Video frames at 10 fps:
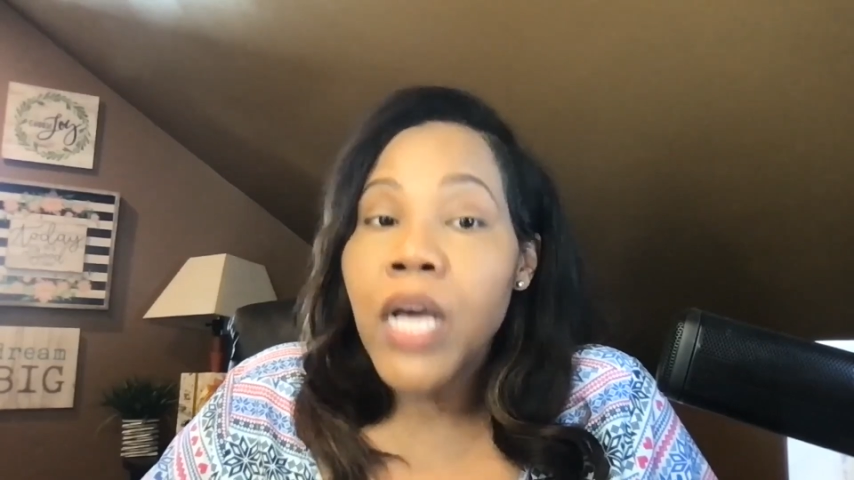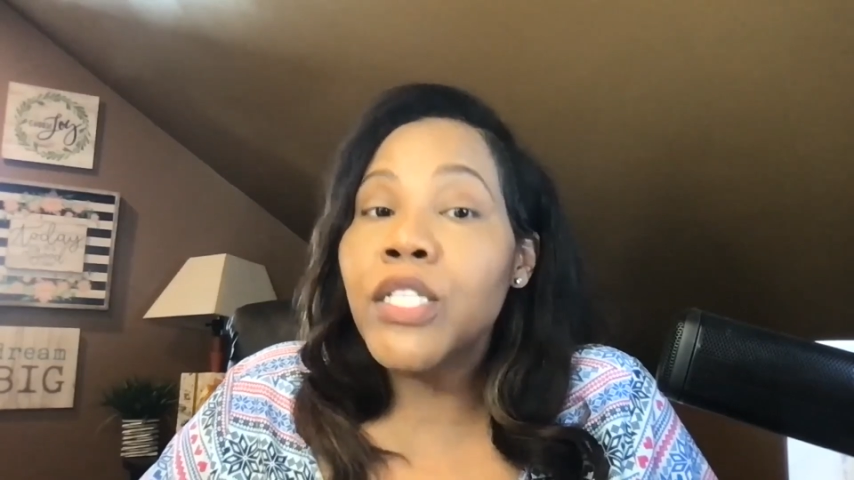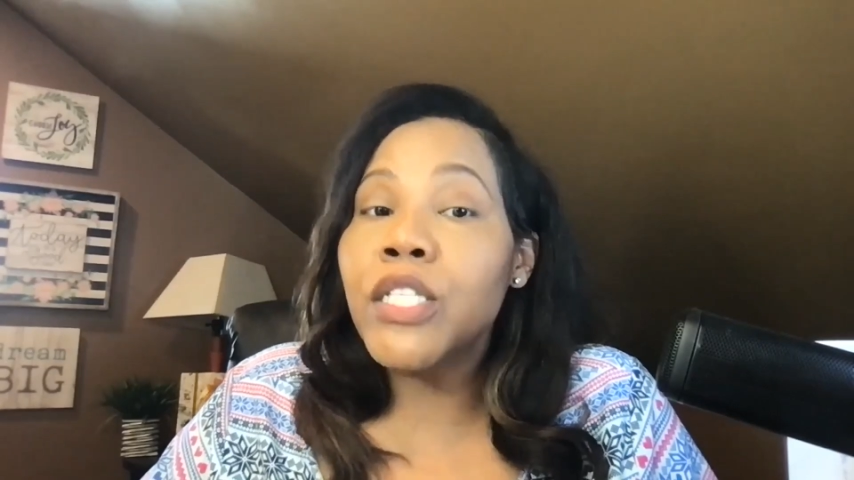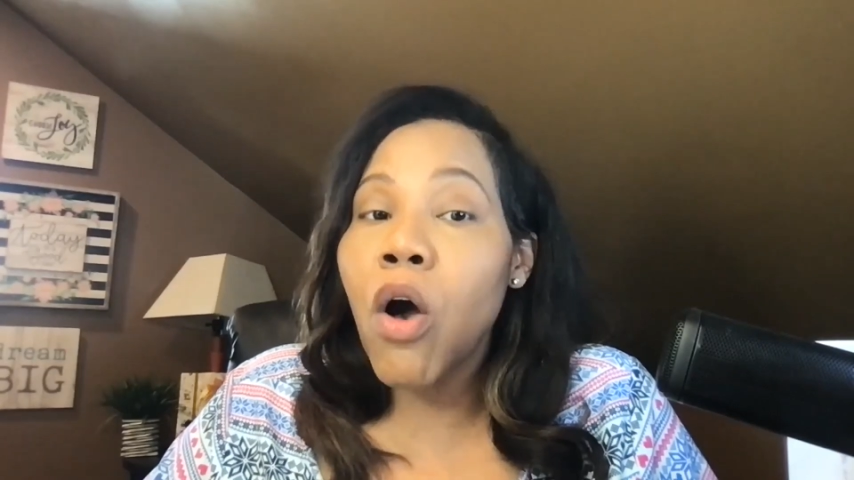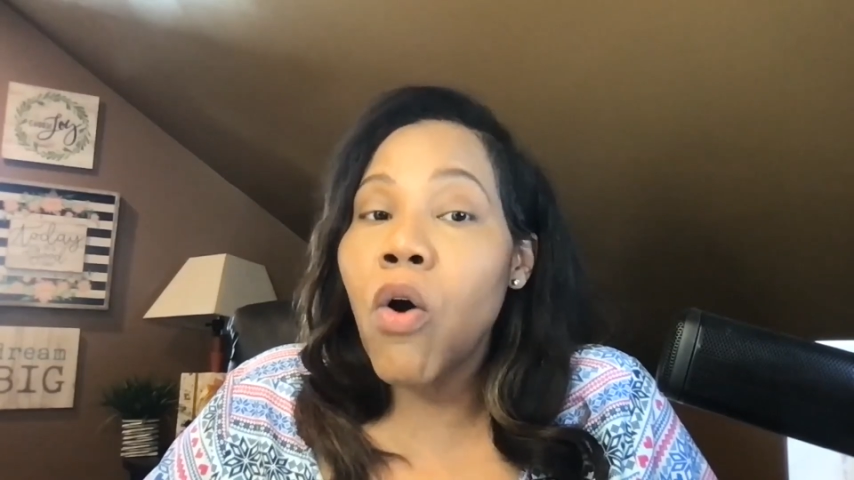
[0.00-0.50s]

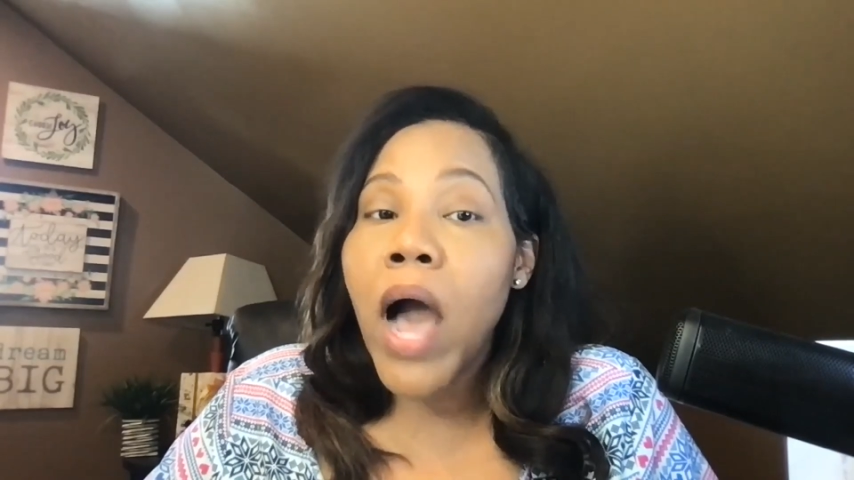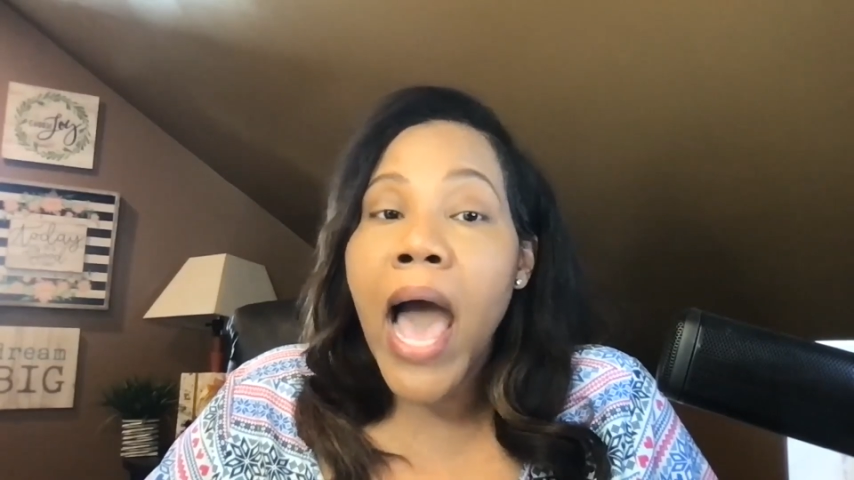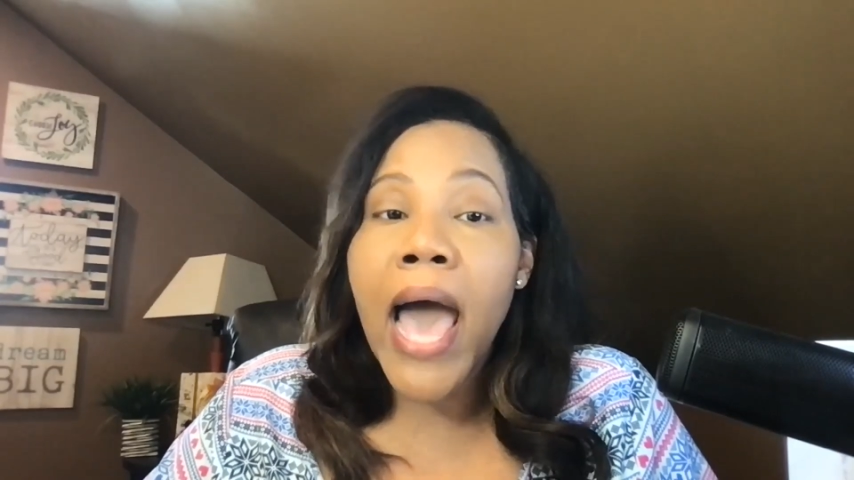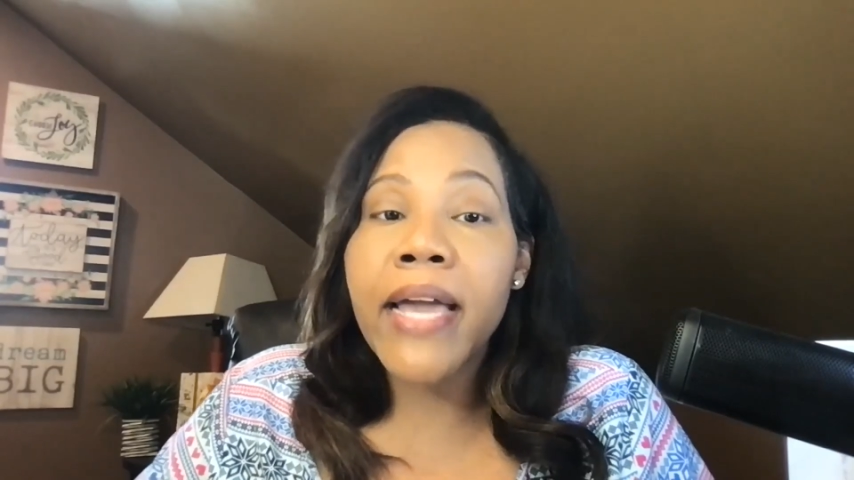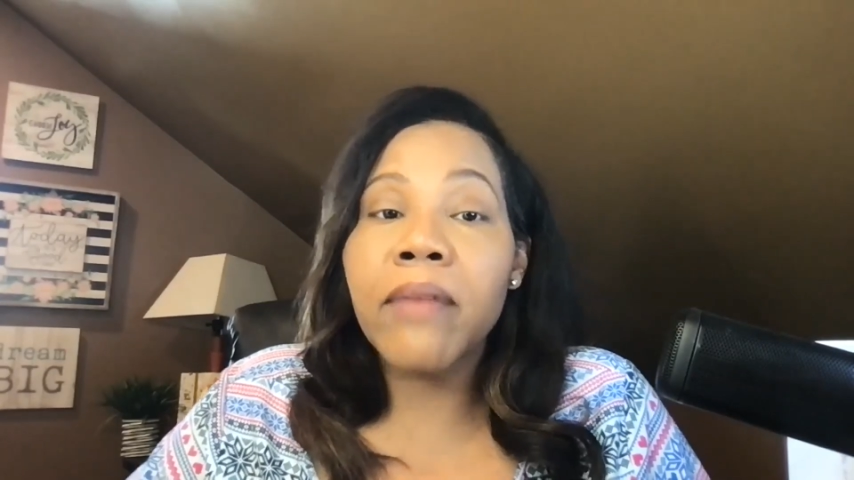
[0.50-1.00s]
So
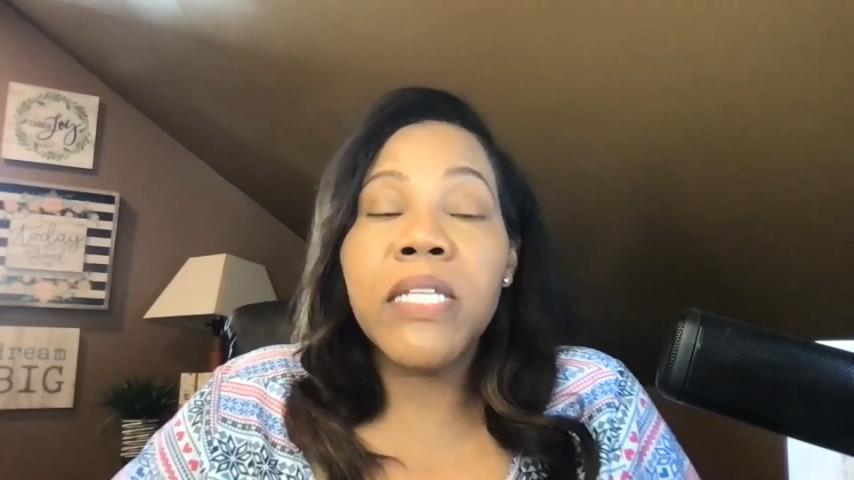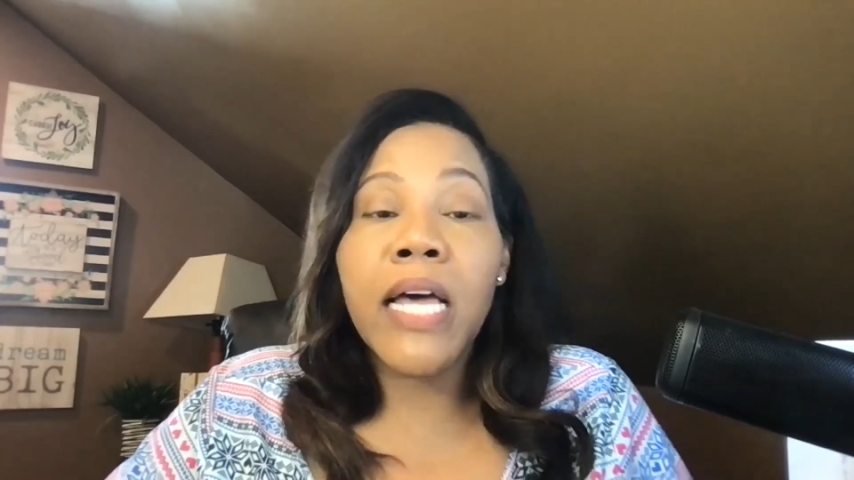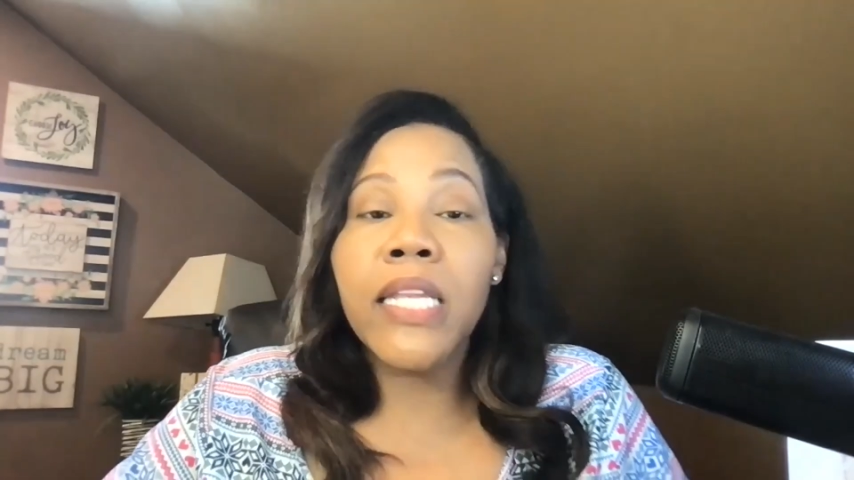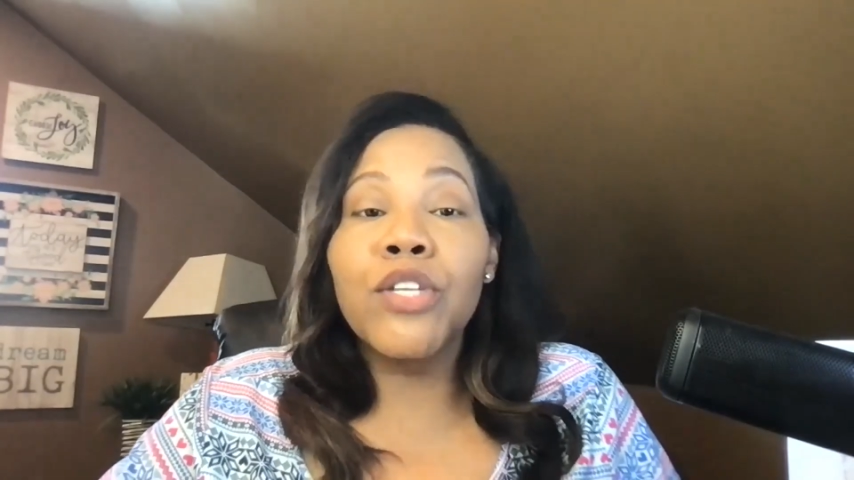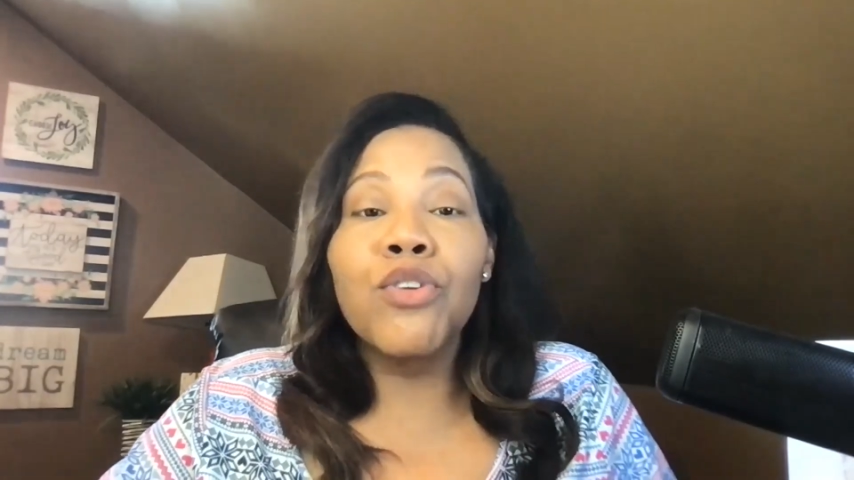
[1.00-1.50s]
I am
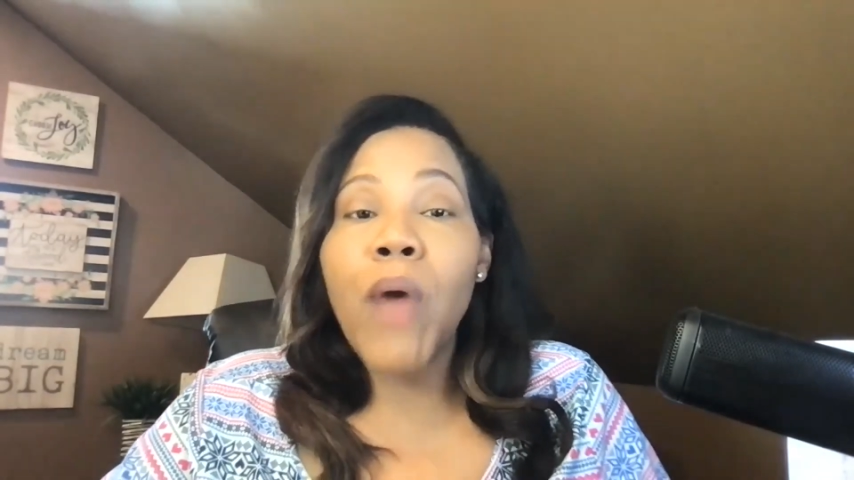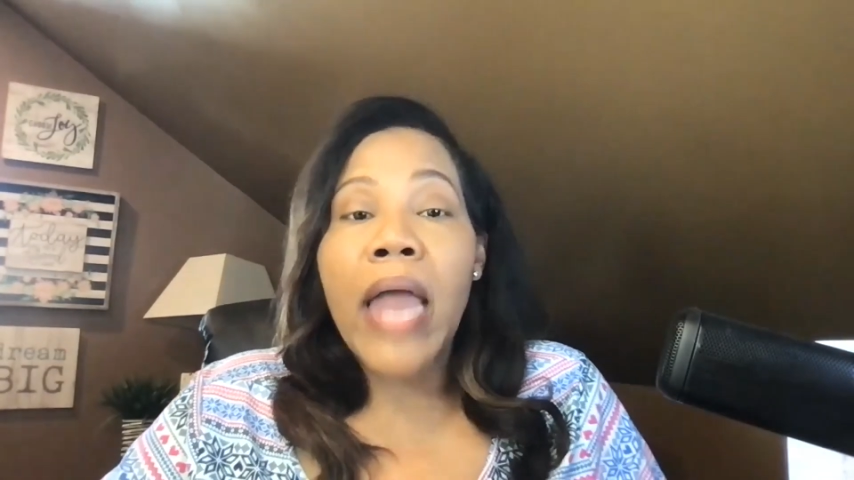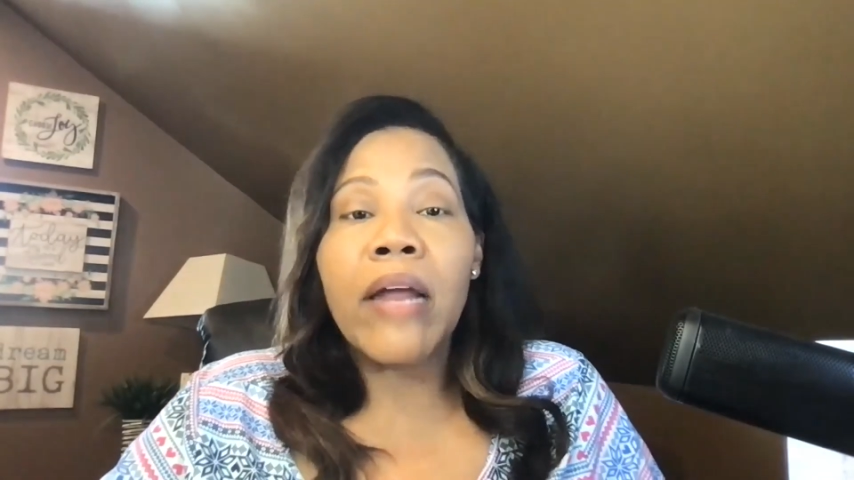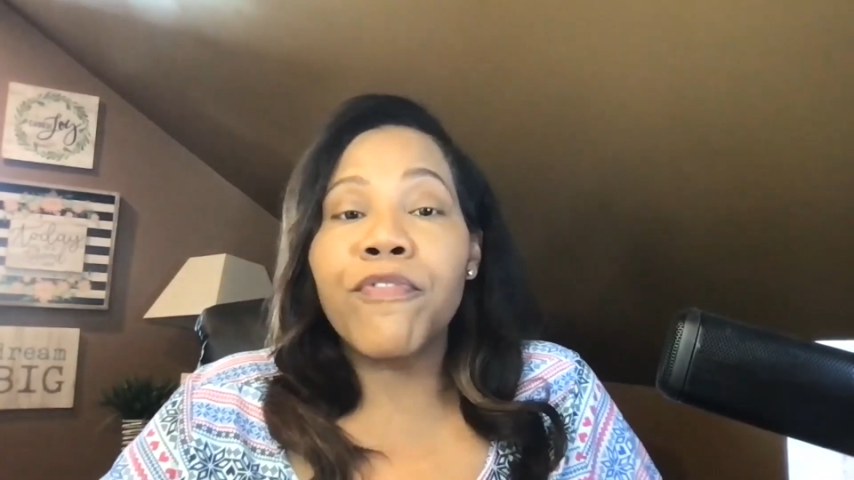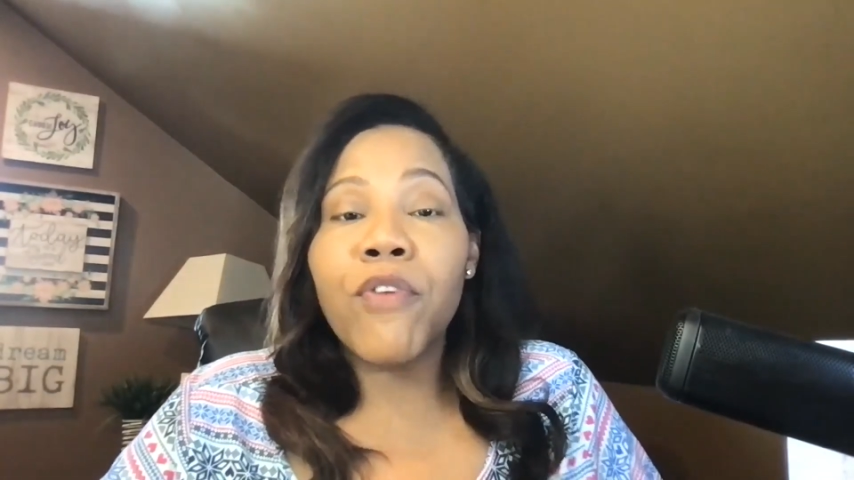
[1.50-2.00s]
telling you
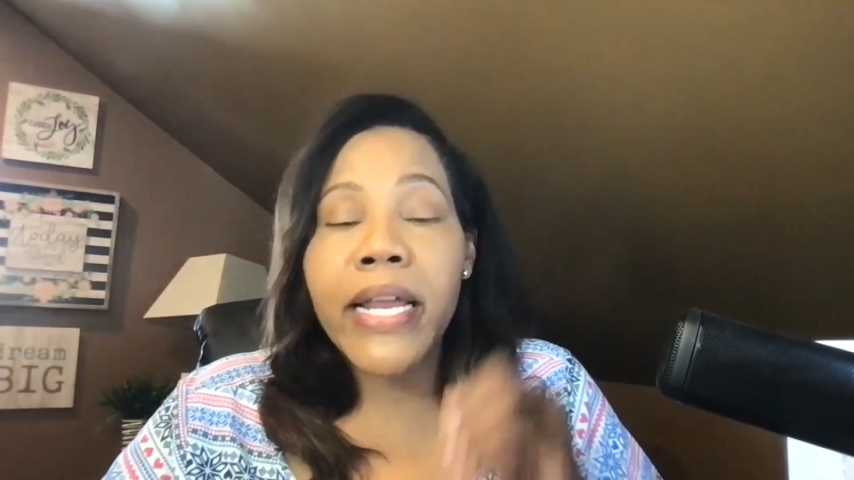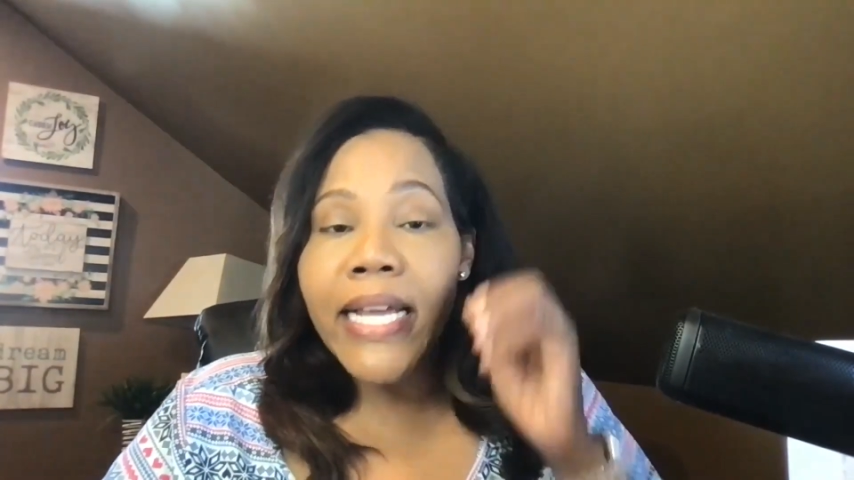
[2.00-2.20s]
right up front,